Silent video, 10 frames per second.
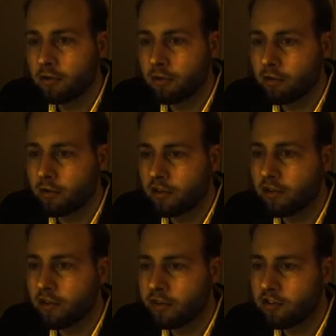drove us
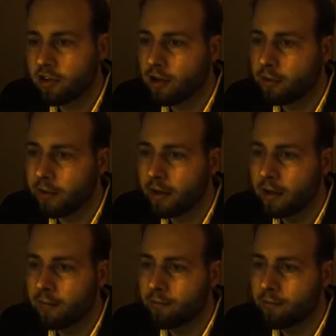into the scullery,